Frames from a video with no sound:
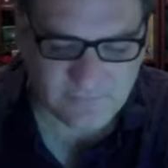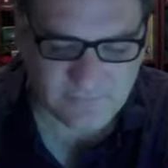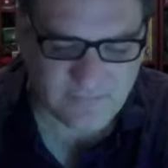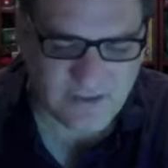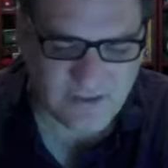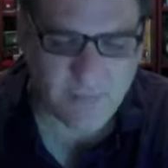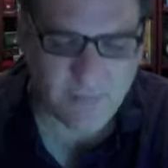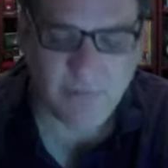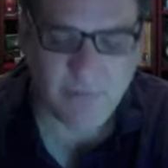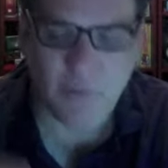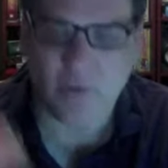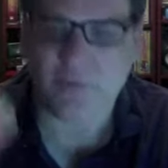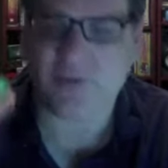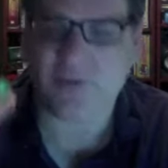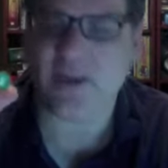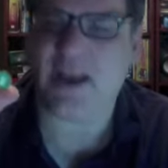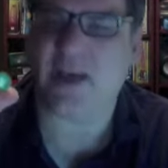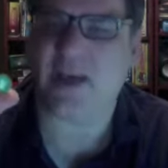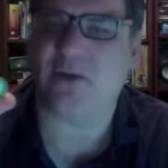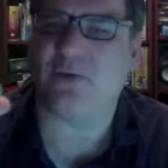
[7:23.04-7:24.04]
But one
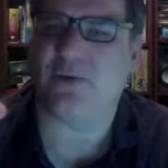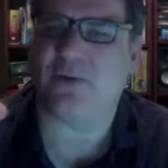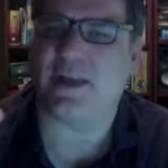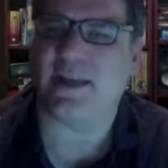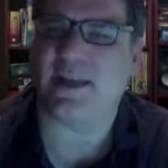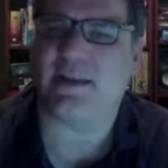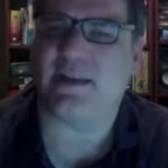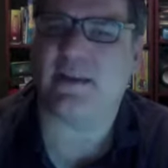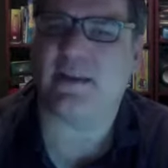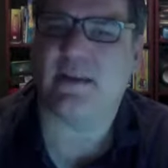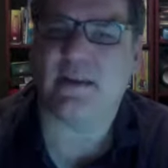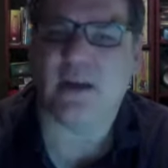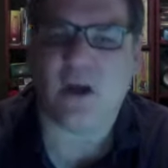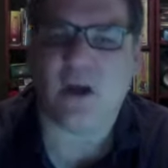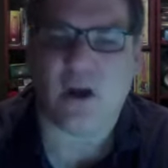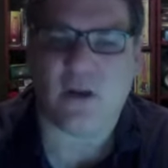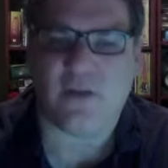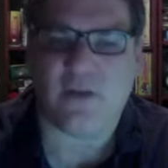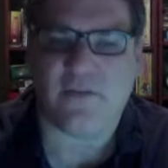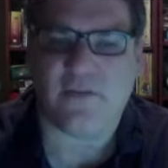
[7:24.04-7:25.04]
thing I don't like
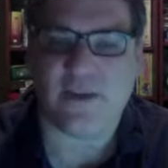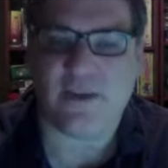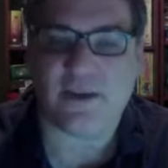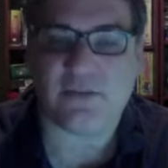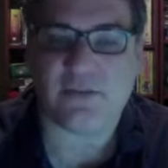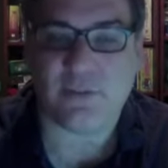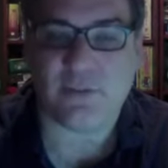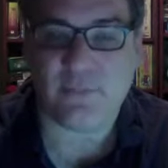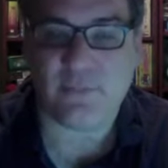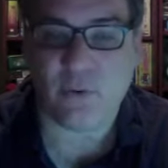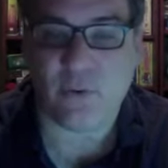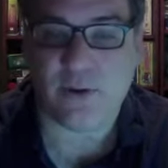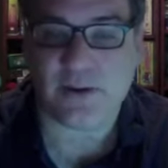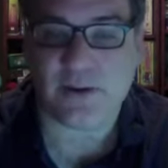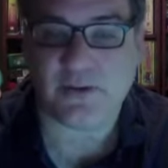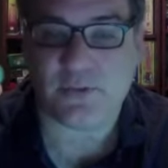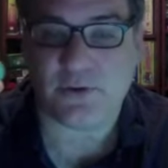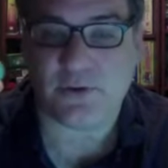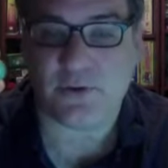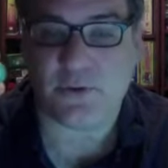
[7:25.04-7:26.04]
are the victory
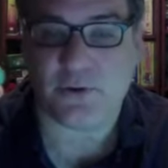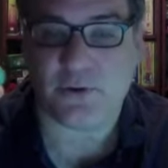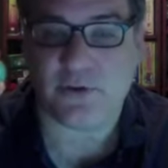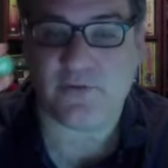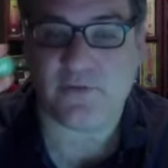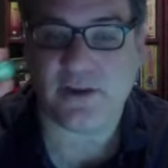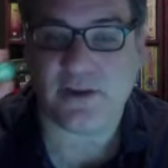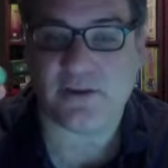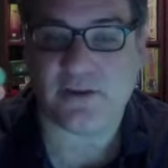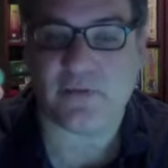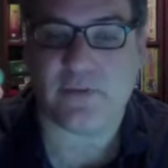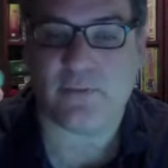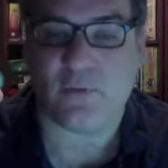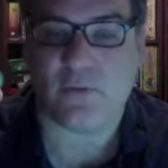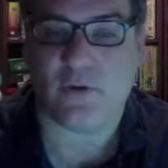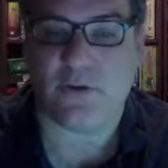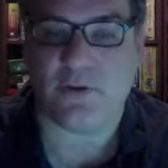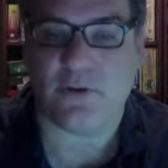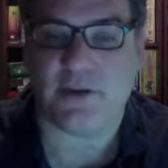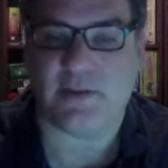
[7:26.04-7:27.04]
points. When you earn a victory
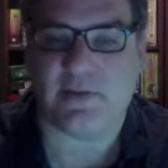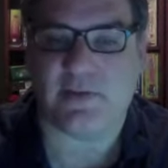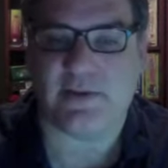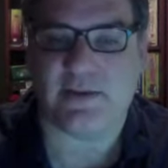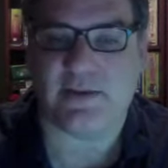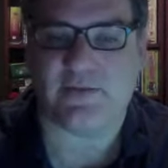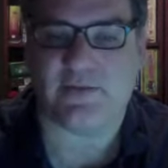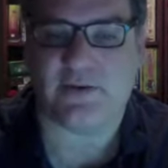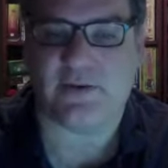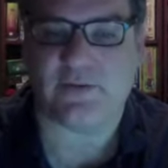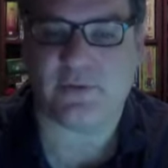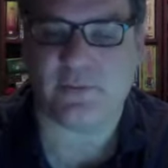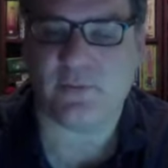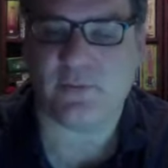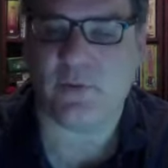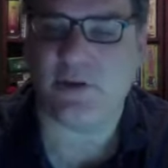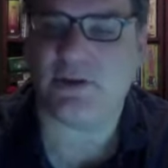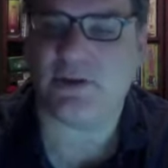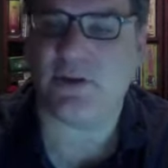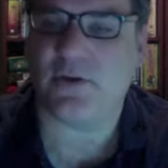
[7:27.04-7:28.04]
point, you get these victory
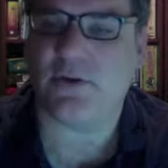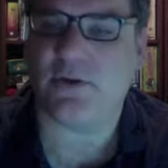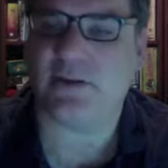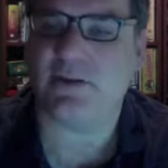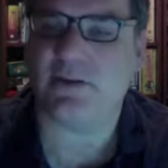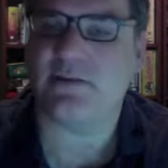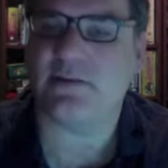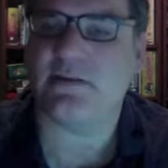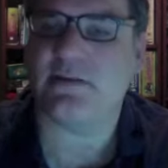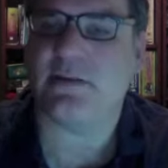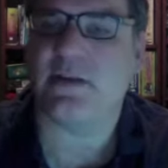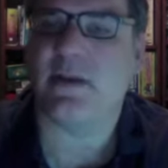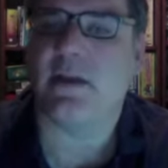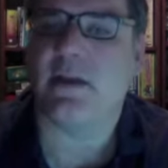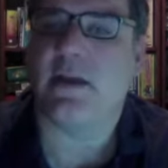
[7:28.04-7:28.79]
point tokens.